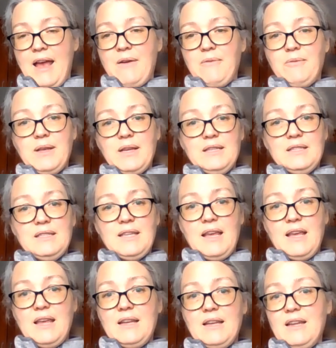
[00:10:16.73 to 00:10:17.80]
And we
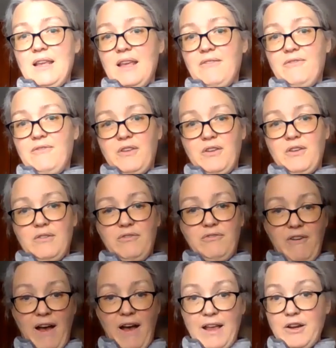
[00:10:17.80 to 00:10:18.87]
said if the
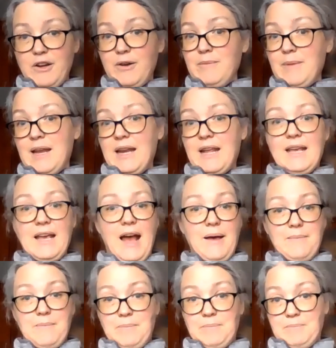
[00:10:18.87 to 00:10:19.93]
fire made it
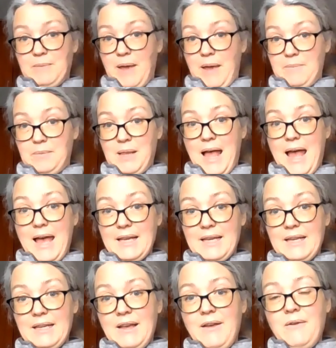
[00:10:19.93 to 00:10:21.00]
get black,
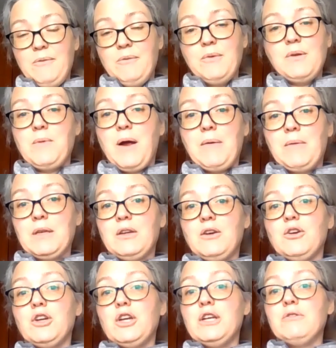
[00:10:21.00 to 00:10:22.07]
we probably
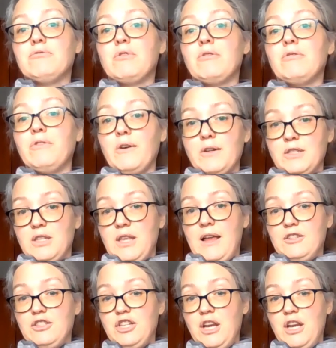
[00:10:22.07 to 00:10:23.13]
could reverse
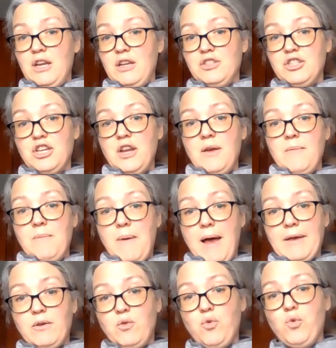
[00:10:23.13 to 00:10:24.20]
that change
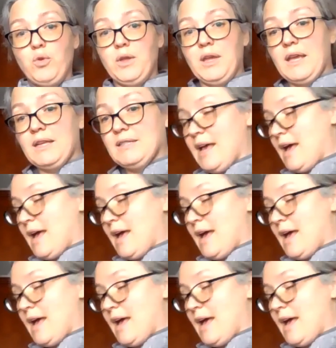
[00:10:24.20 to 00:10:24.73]
by cooling it